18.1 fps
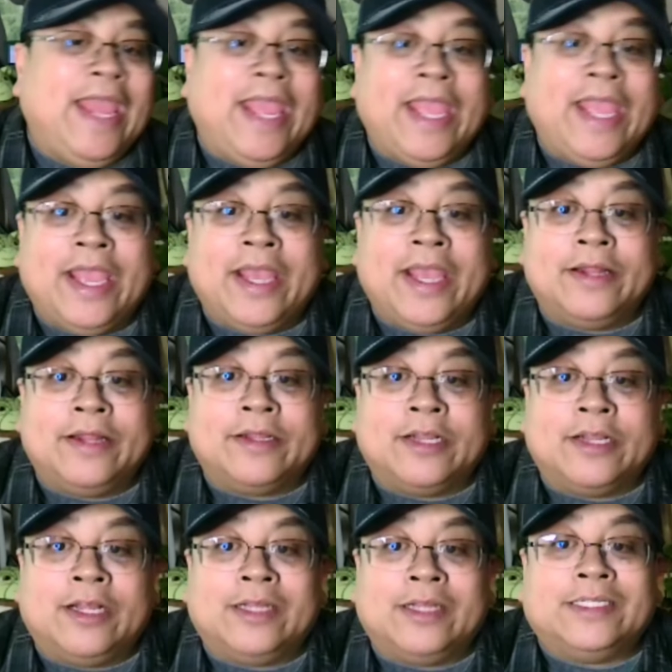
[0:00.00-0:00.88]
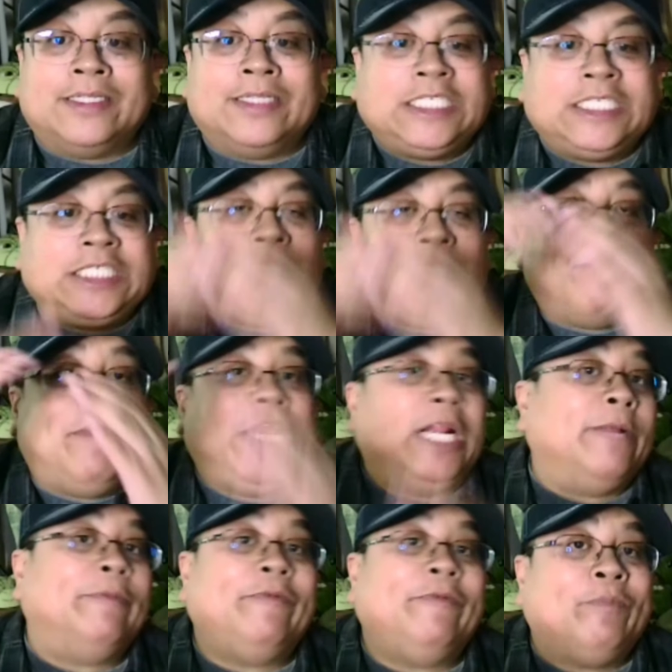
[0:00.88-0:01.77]
And, and this is a
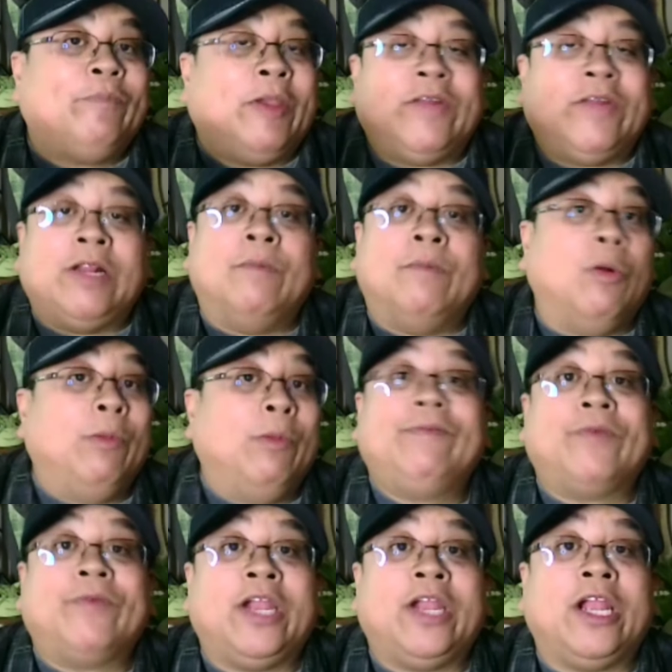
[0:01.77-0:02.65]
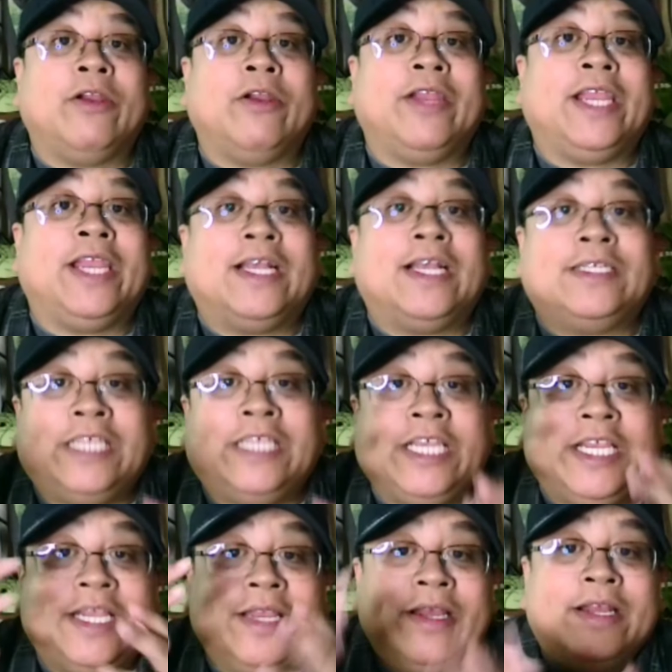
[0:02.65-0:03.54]
pivotal, pivotal moment for Harry, as
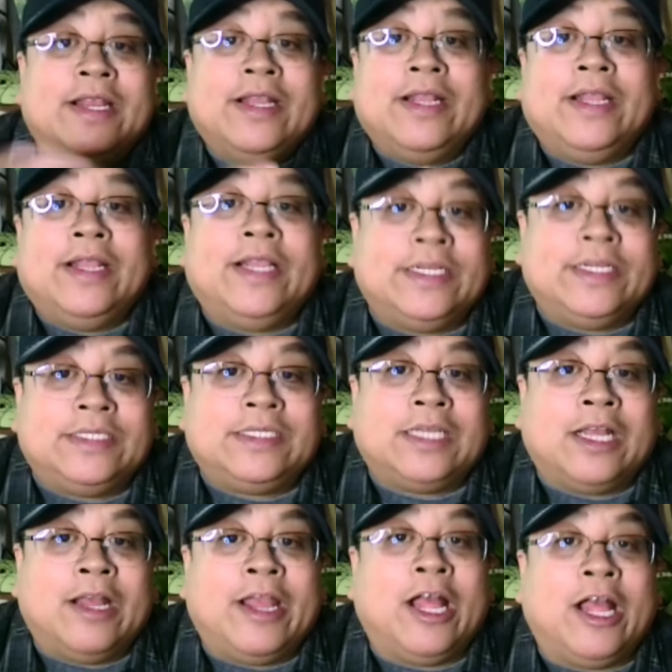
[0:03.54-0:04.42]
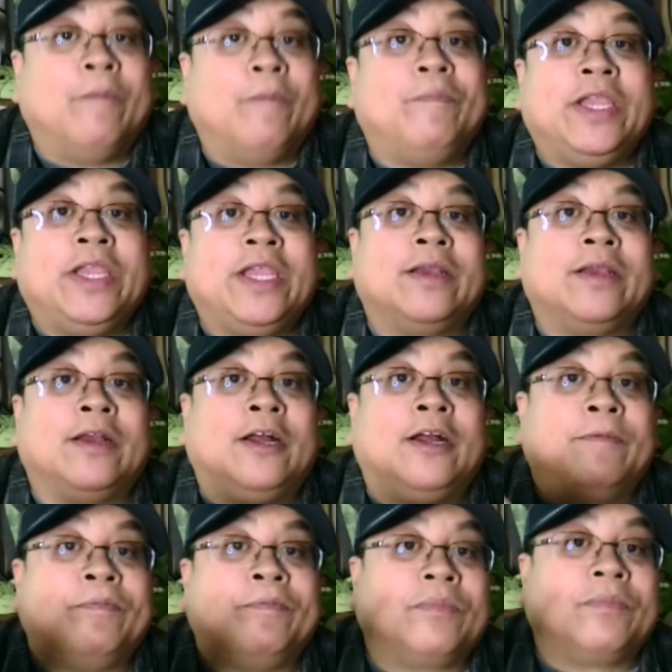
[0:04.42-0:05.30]
he is uh, helping
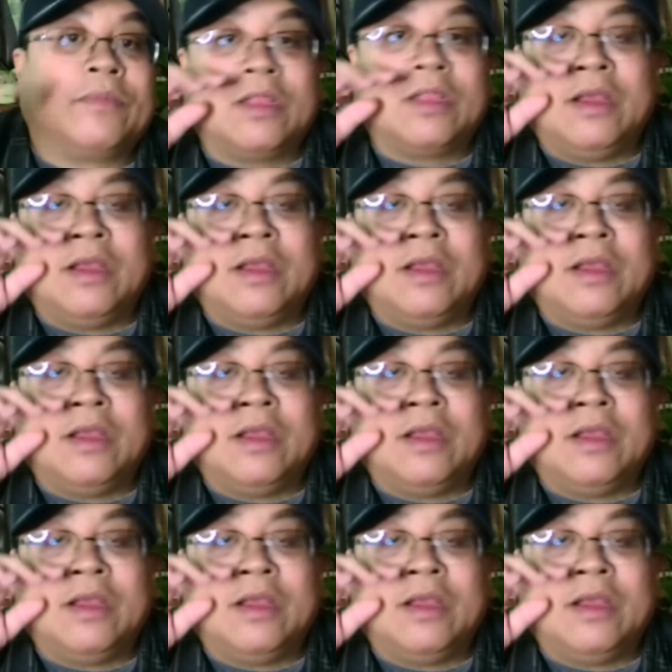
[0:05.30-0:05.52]
um,